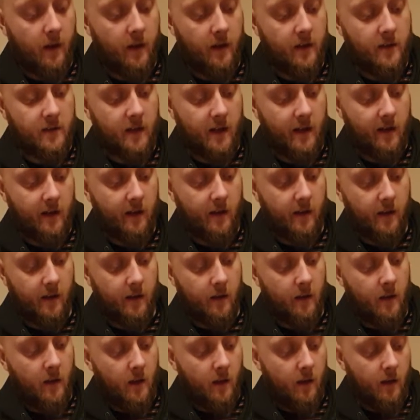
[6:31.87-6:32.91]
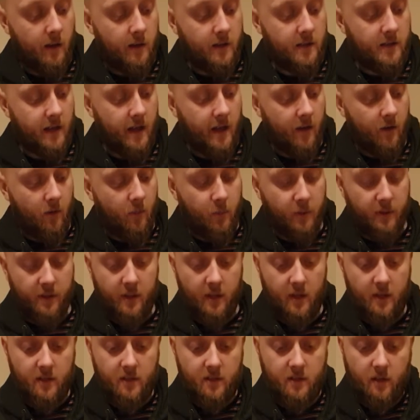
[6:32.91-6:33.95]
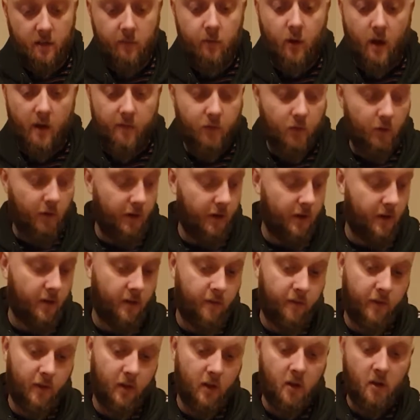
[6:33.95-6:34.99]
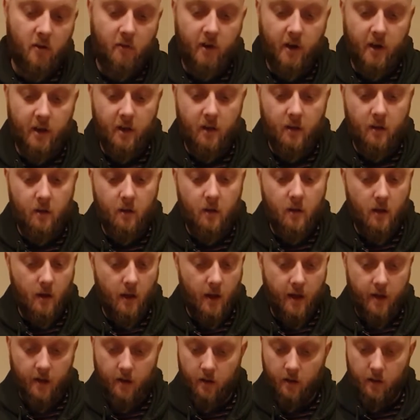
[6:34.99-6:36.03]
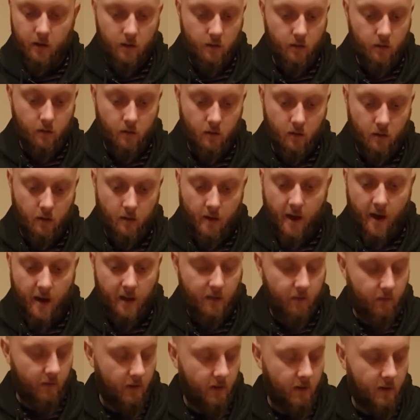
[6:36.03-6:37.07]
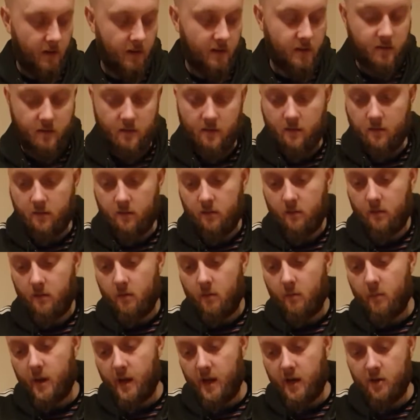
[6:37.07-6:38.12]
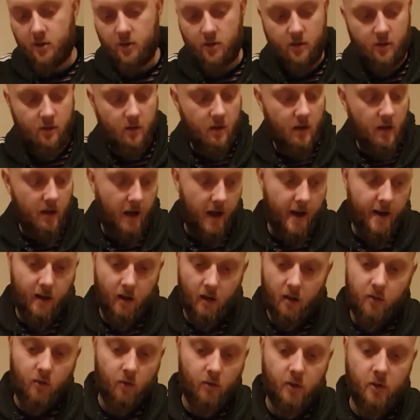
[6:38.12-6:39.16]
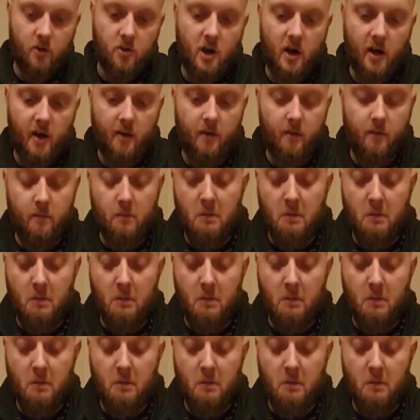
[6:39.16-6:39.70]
Exactly. Yeah, like setting up with this, if you have Titan on the field already, and like you activate this, banish, add like Thunder Dragon,